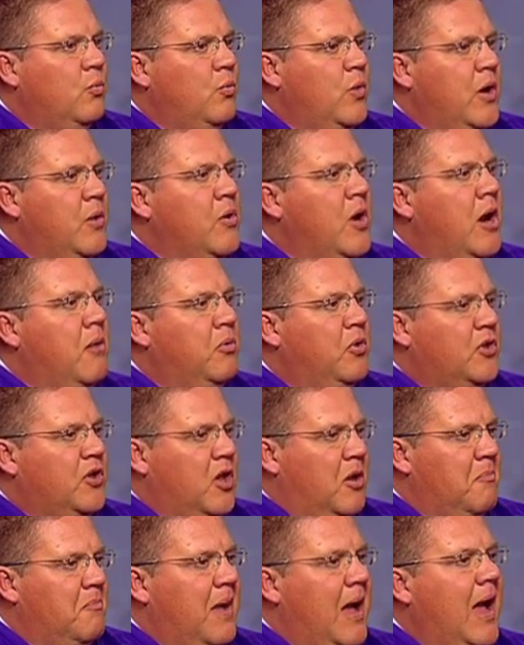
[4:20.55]
we were able
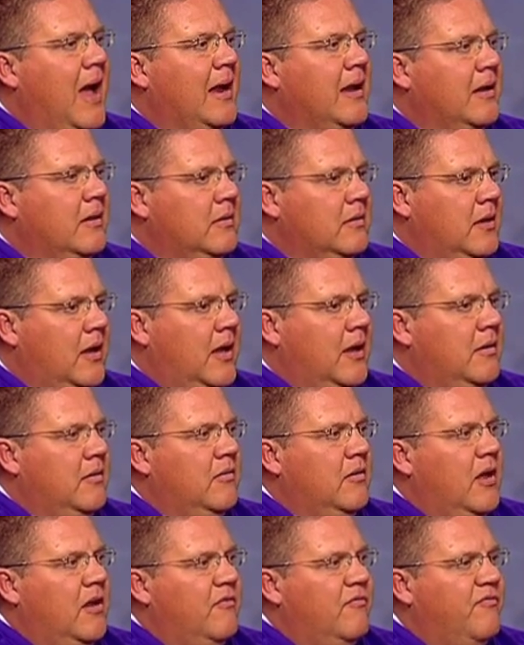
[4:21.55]
to come back
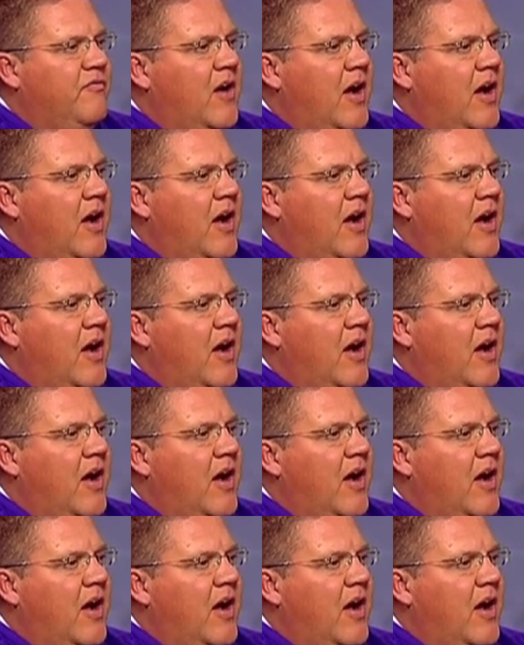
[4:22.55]
and